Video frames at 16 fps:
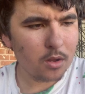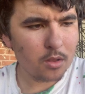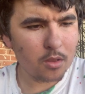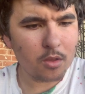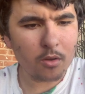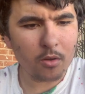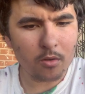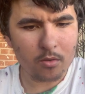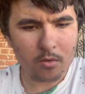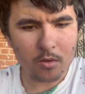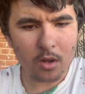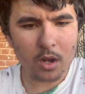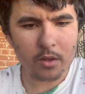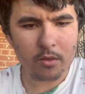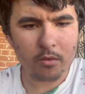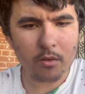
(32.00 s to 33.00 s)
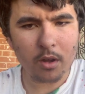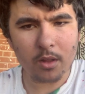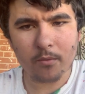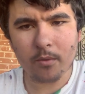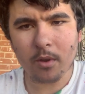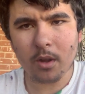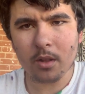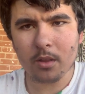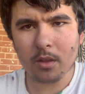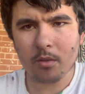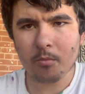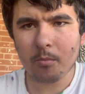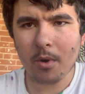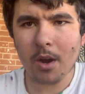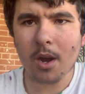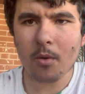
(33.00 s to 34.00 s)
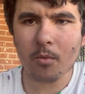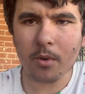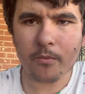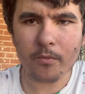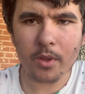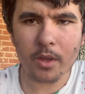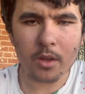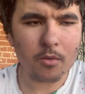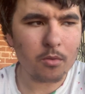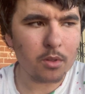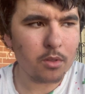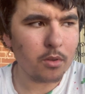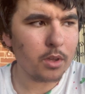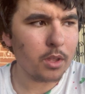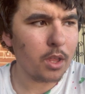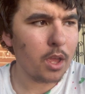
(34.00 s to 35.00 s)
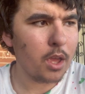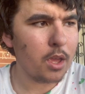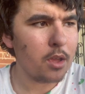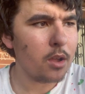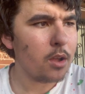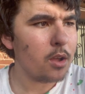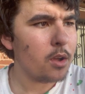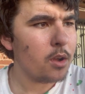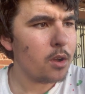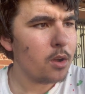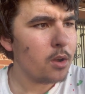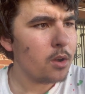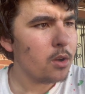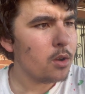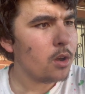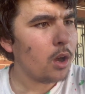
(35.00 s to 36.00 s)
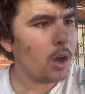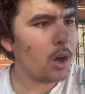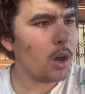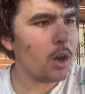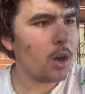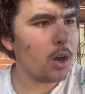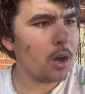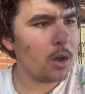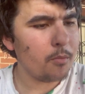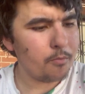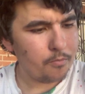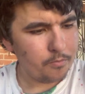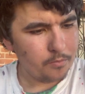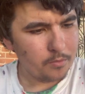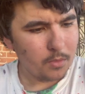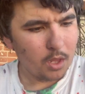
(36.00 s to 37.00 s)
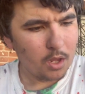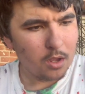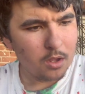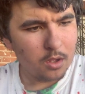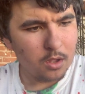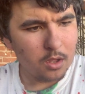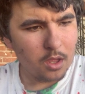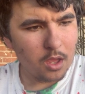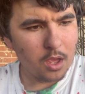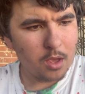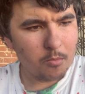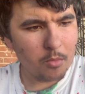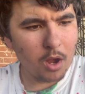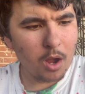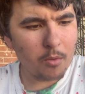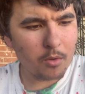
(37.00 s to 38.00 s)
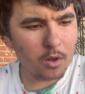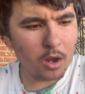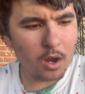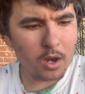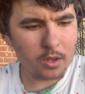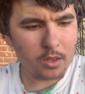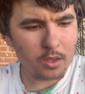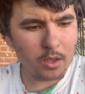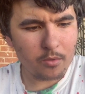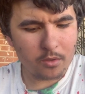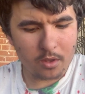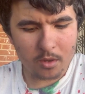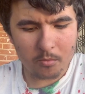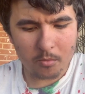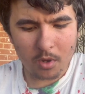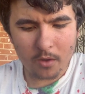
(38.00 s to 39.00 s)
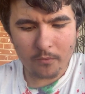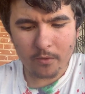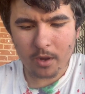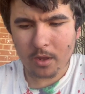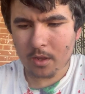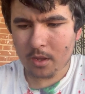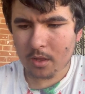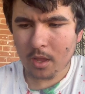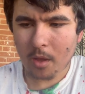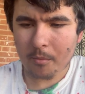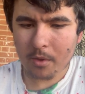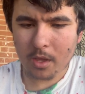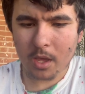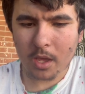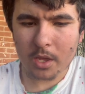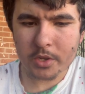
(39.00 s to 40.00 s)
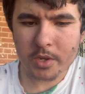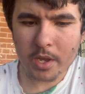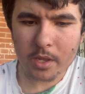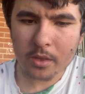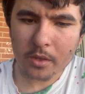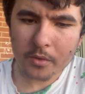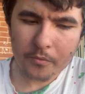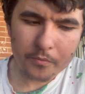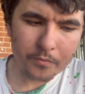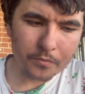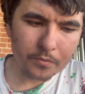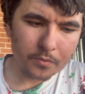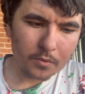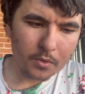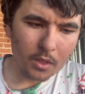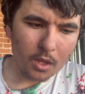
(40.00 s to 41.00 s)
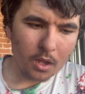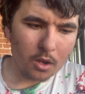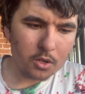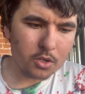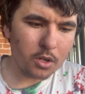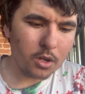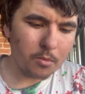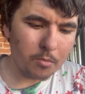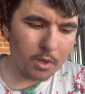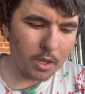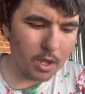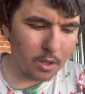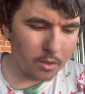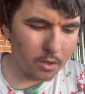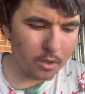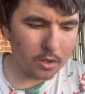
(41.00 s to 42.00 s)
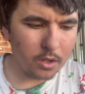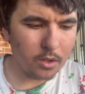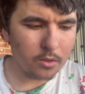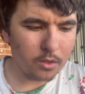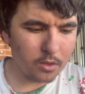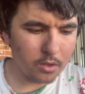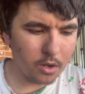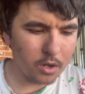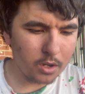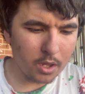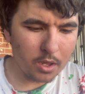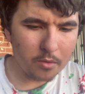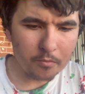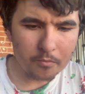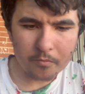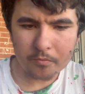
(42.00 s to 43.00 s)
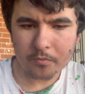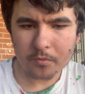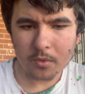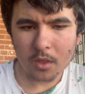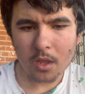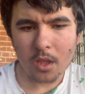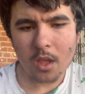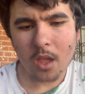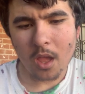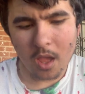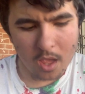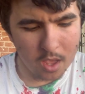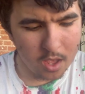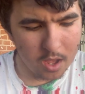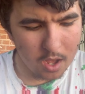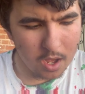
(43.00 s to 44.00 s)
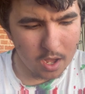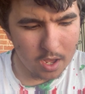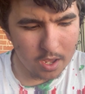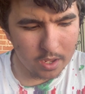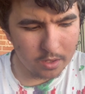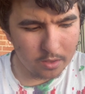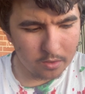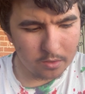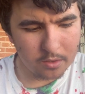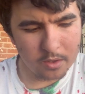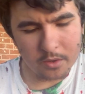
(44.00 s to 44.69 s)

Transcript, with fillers: two arts and cards for you on this part one video. We're doing a um, a mom card to give to your mom for any time occasion, I'll show to make out there and count the turkey, and.